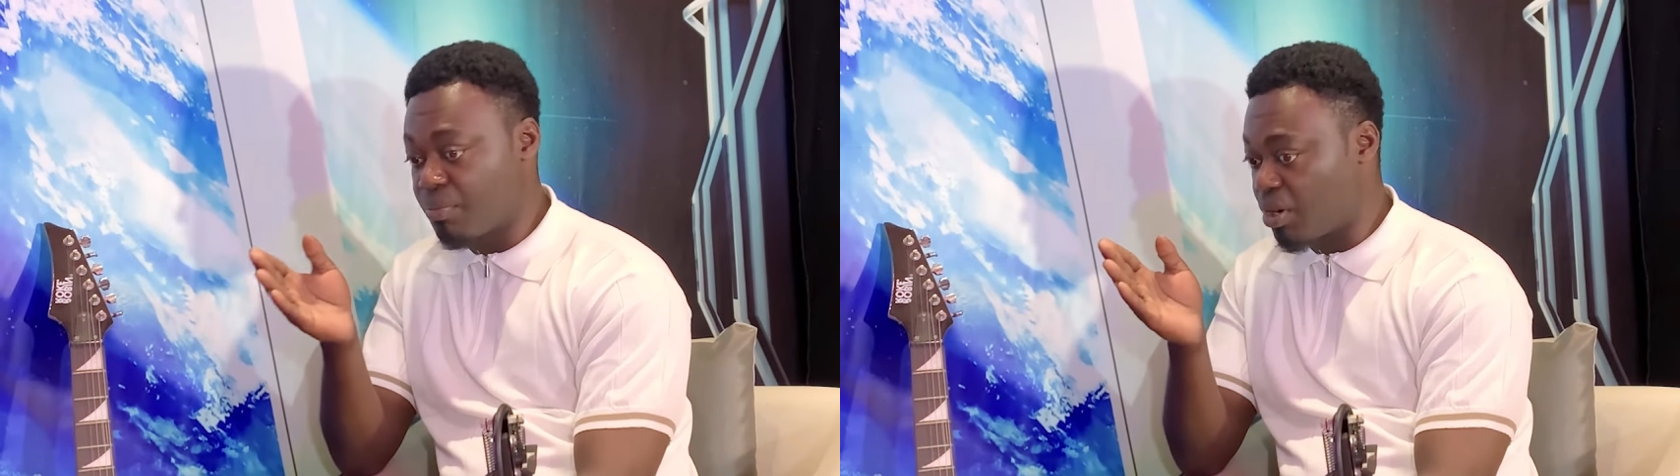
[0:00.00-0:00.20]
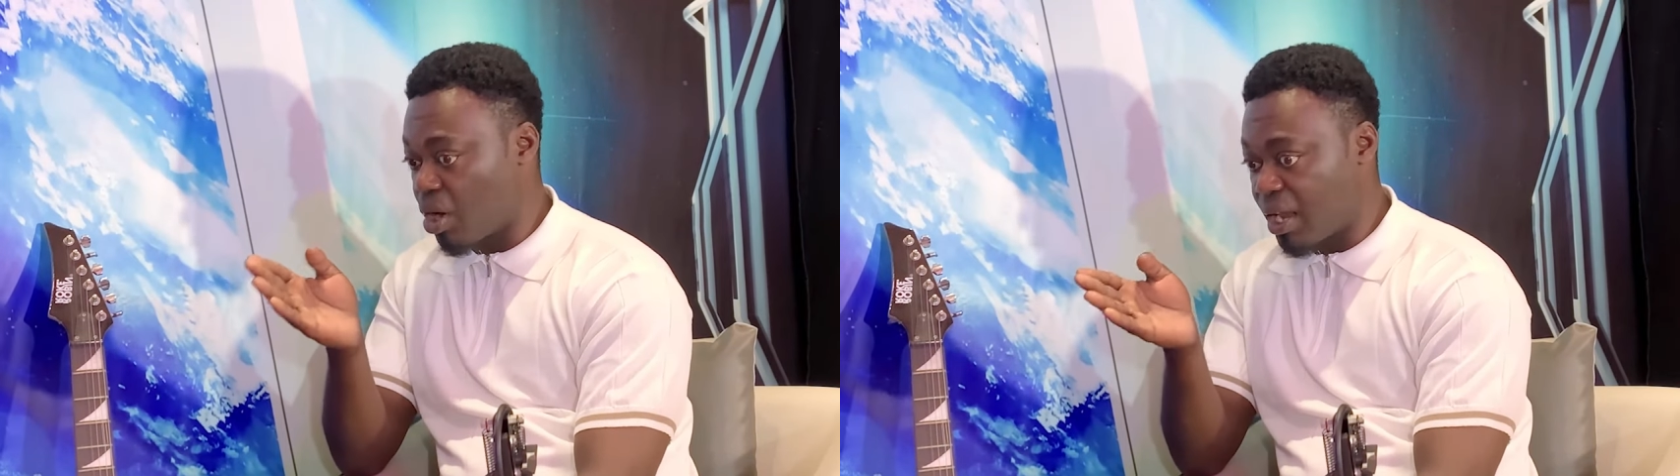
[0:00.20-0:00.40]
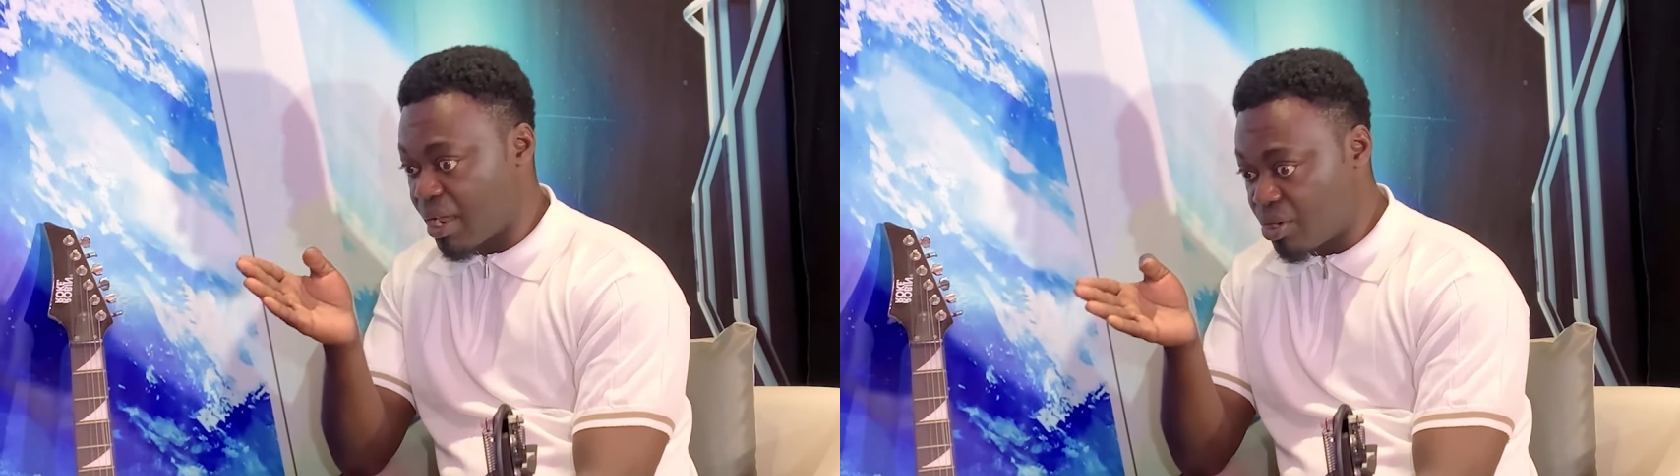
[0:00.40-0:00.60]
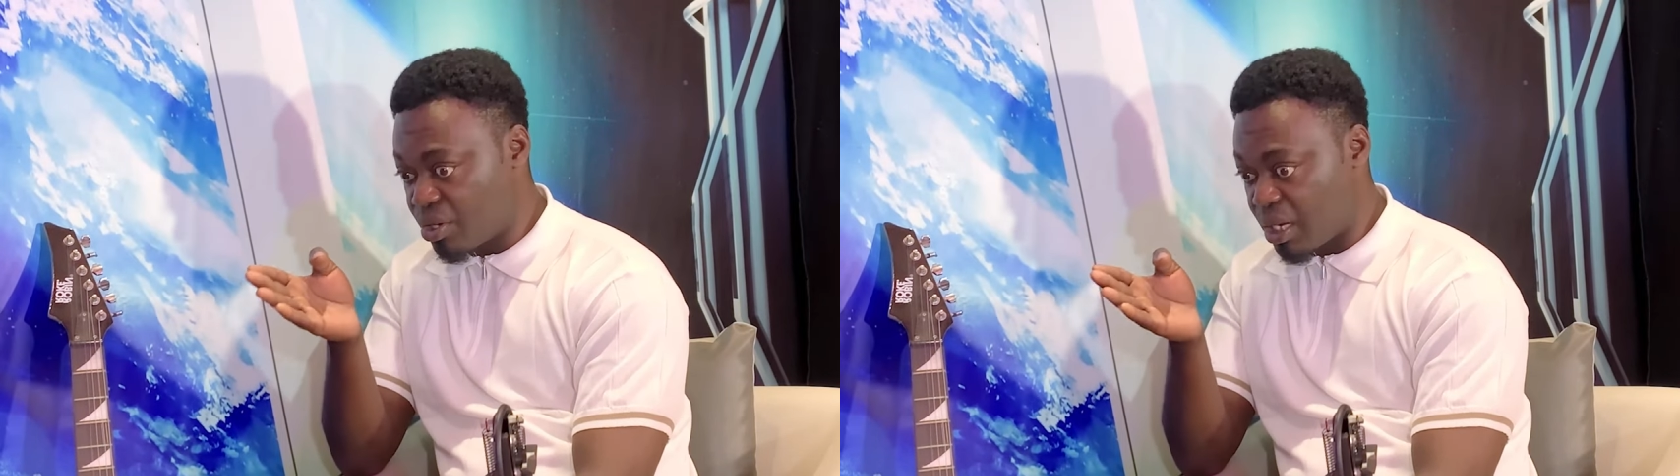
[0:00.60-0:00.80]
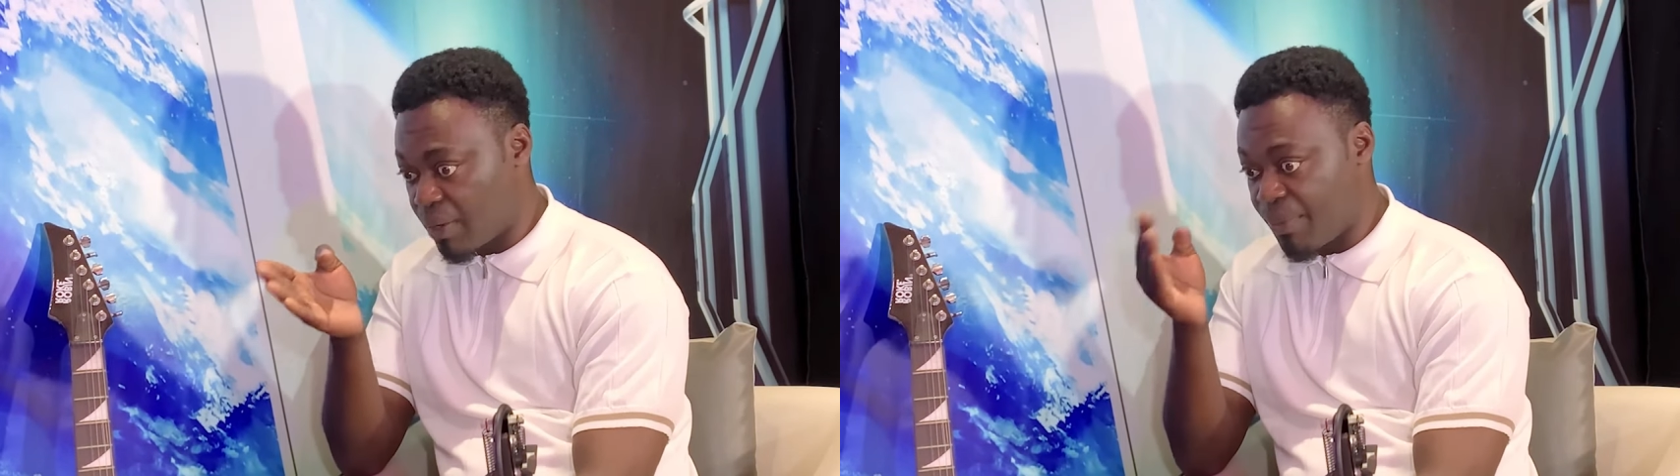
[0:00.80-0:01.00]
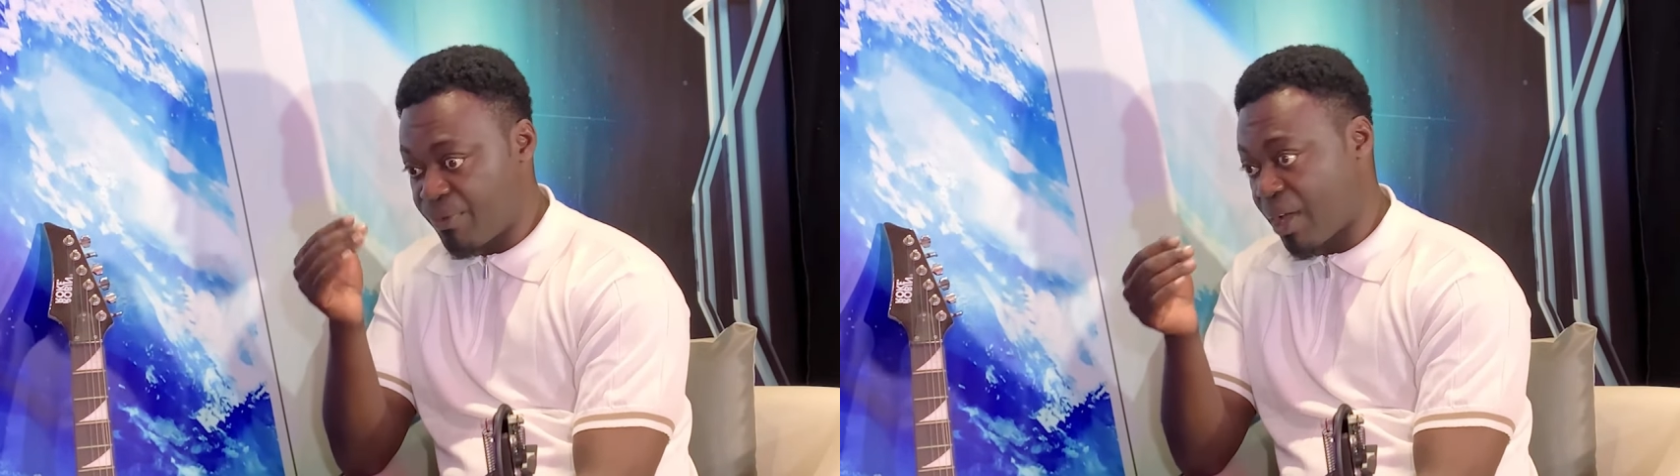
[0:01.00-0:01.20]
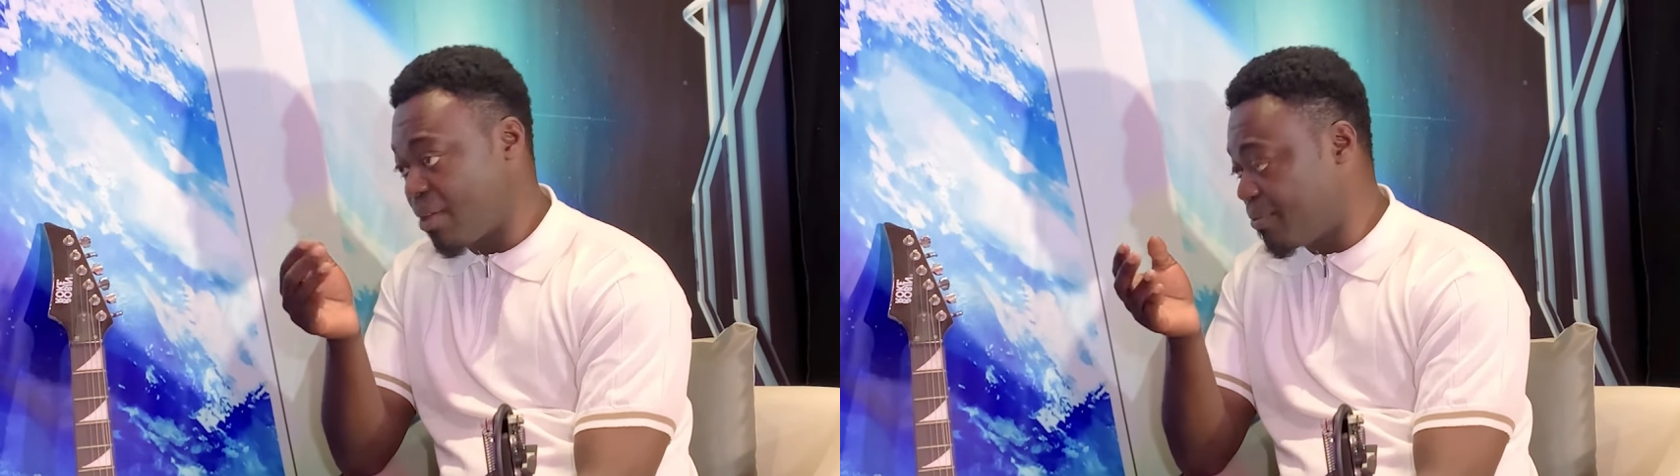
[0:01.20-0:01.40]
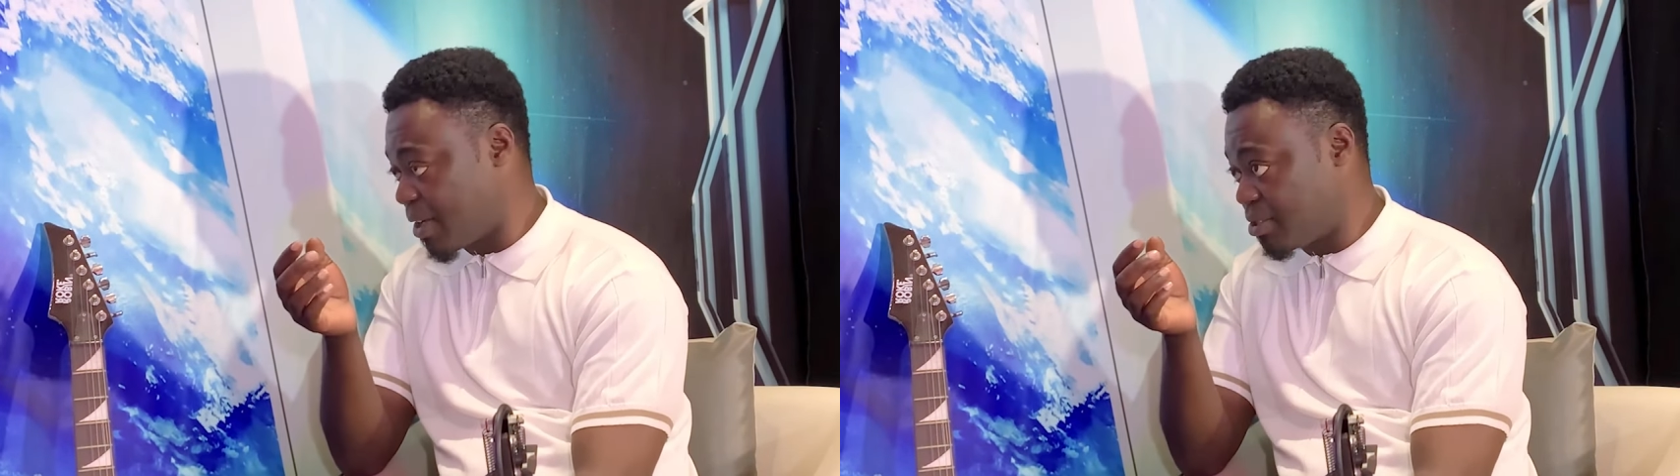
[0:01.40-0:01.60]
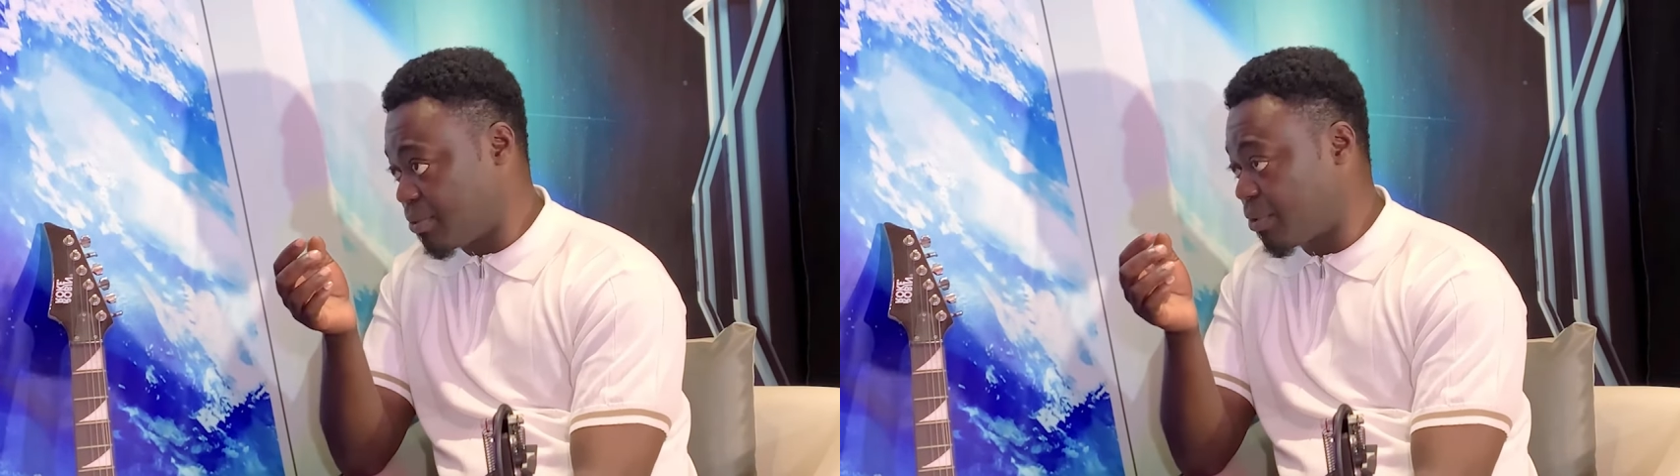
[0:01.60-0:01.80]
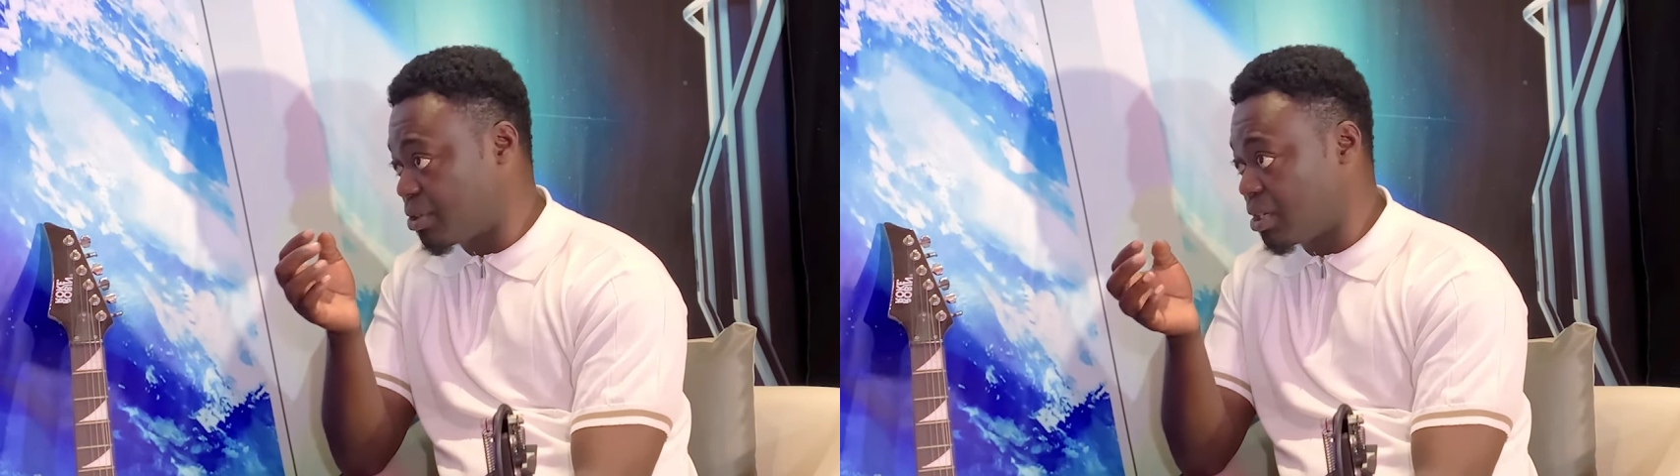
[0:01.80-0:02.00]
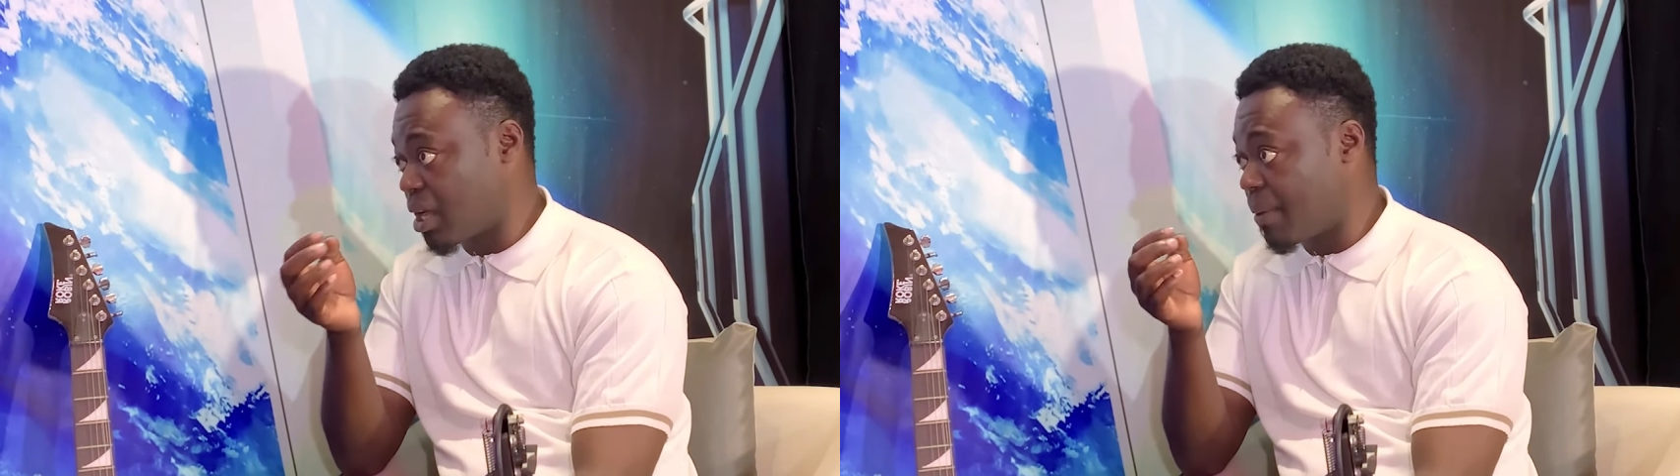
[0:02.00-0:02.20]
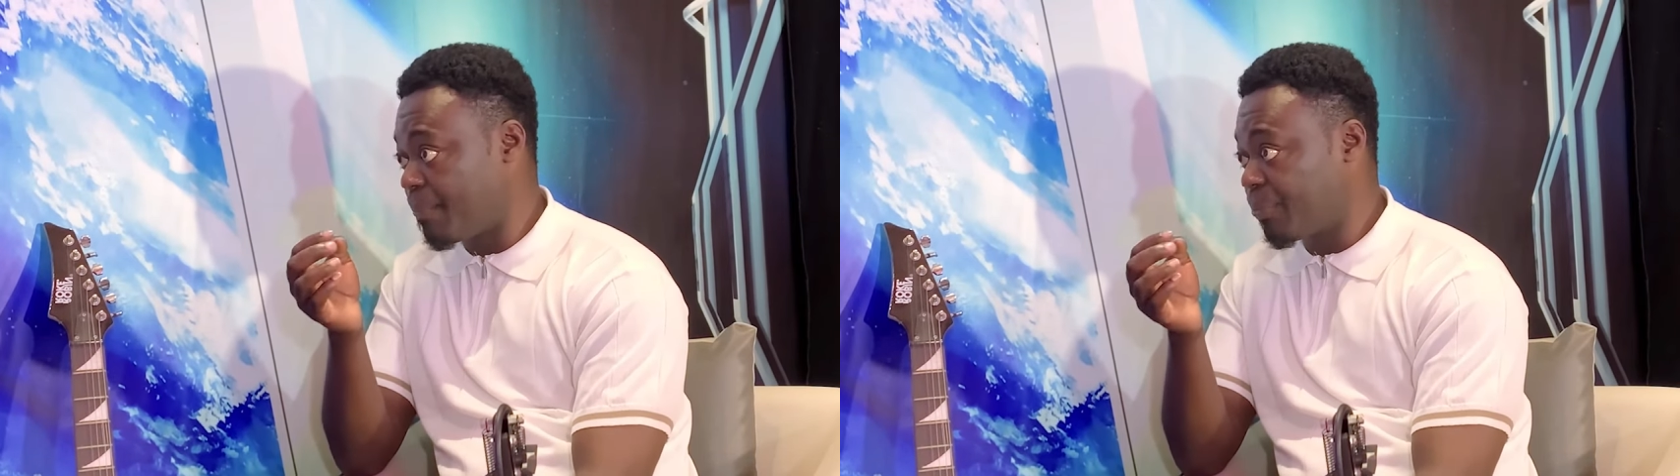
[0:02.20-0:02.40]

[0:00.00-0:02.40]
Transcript: but all I know that if I invite you for dinner,